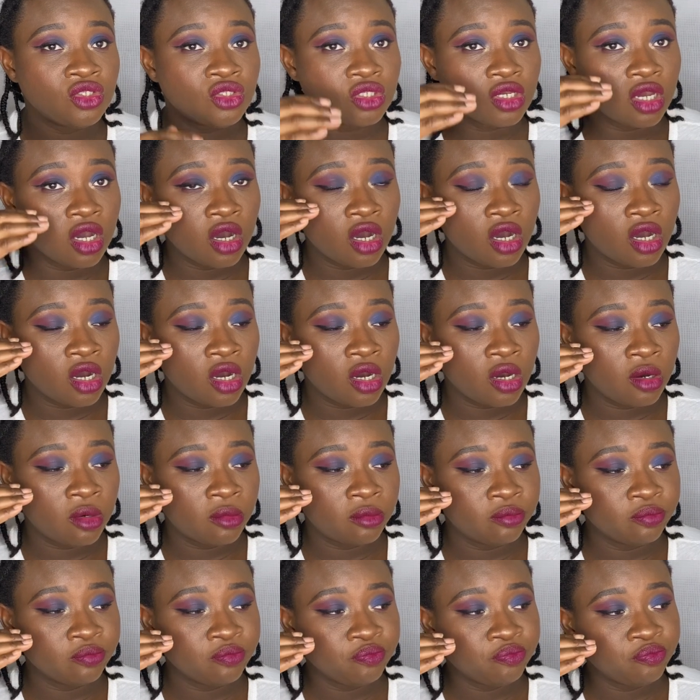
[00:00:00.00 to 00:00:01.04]

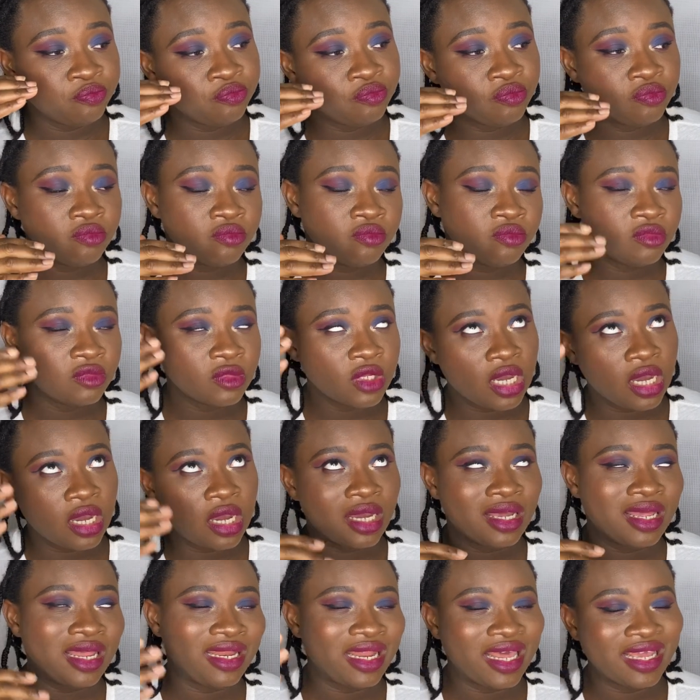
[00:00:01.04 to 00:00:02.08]

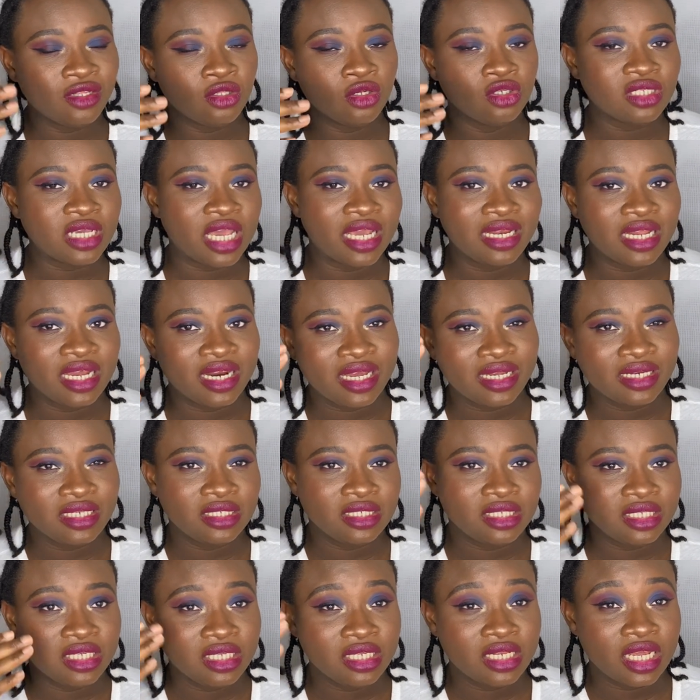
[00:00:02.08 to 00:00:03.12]
I like those
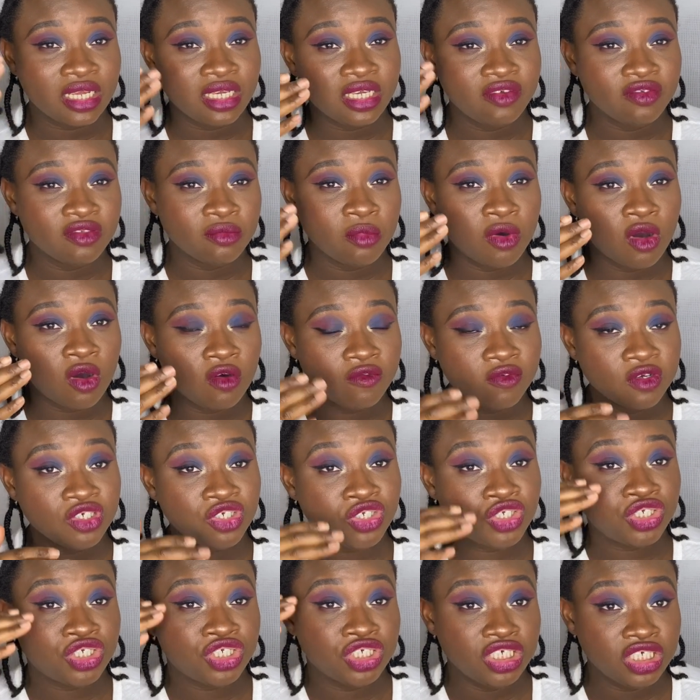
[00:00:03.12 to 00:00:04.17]
highlighters that gives more of a
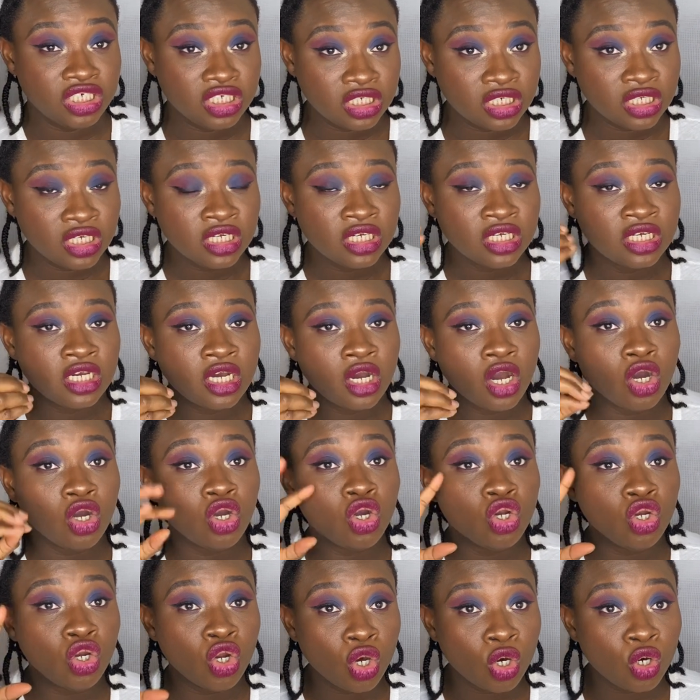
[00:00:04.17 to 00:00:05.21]
sheen, a
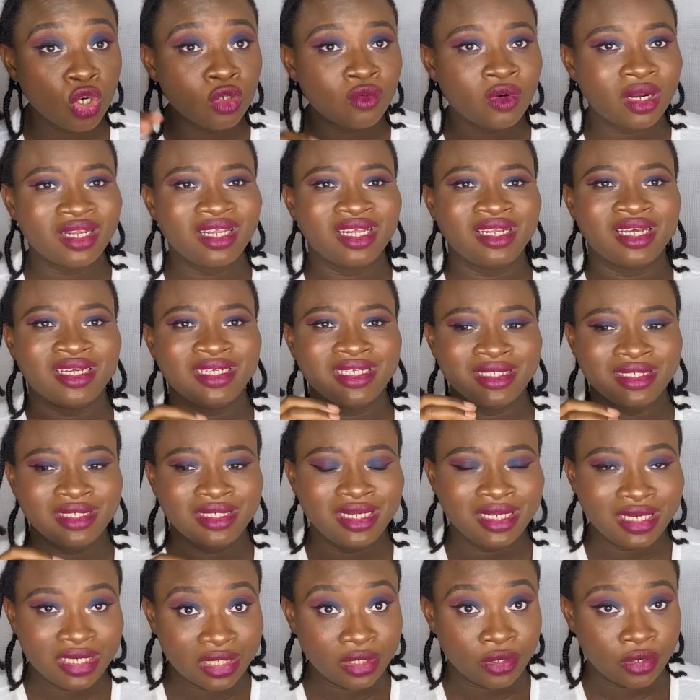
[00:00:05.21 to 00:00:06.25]
glow, rather than a
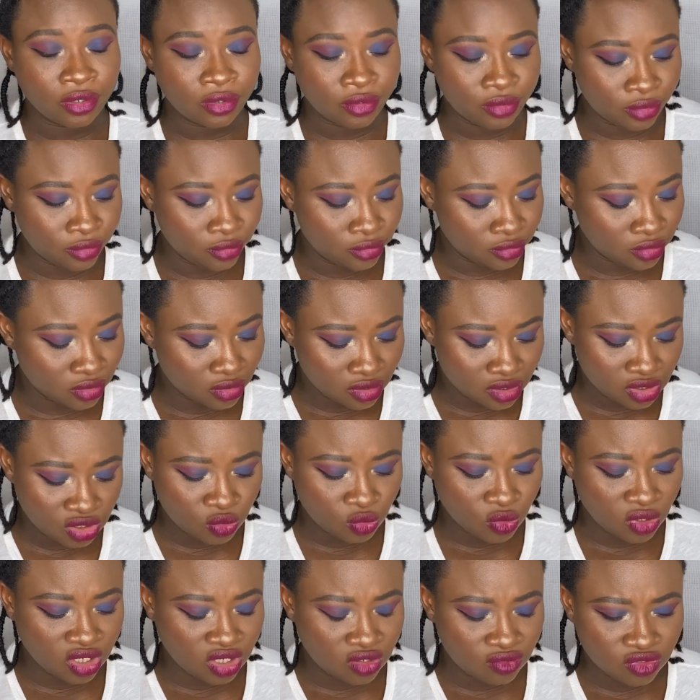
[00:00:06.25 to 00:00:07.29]
glitter. This
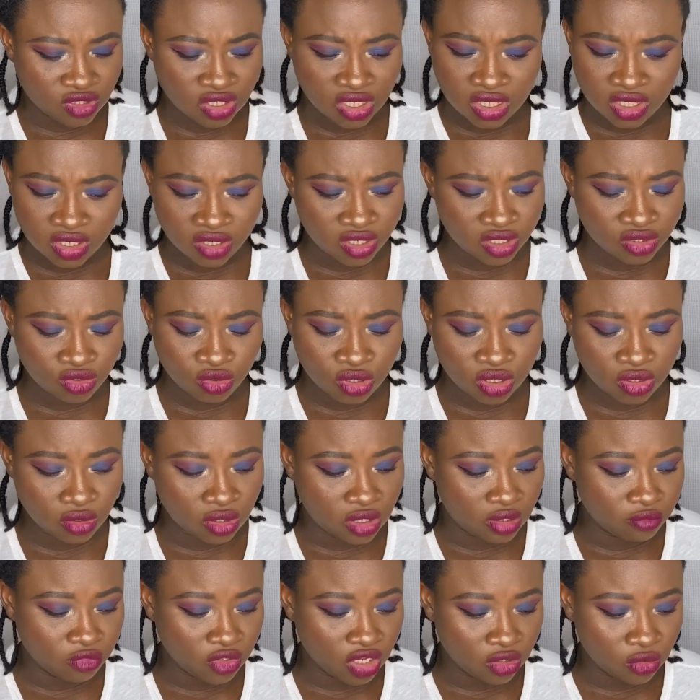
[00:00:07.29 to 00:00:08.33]
one gives a glitter, so
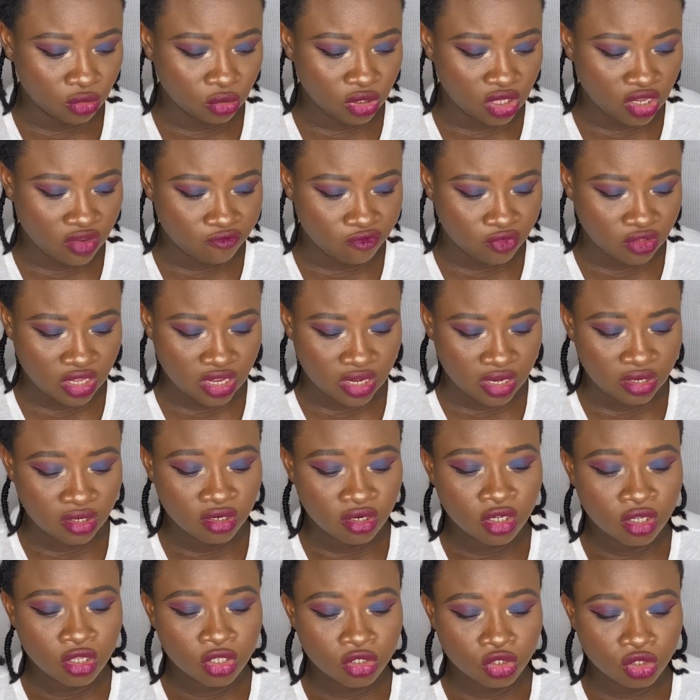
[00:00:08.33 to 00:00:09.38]
I don't care for that
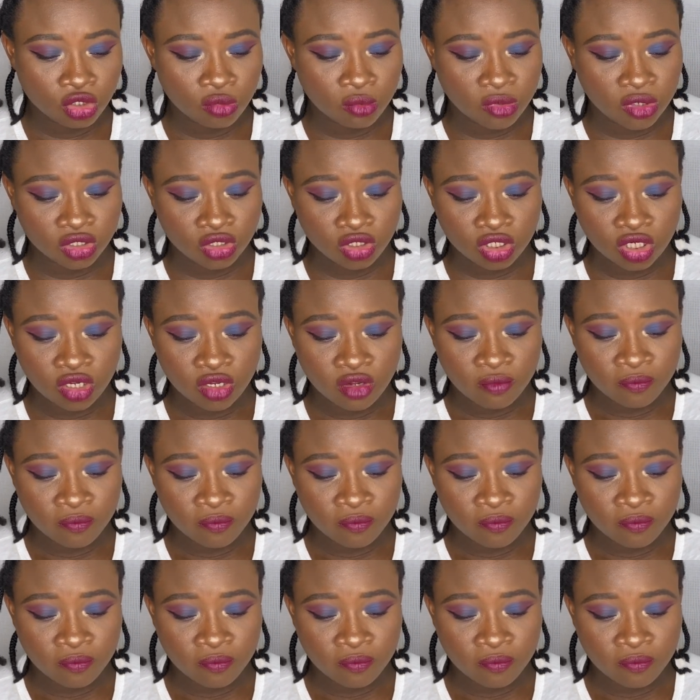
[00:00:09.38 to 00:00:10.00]
too much.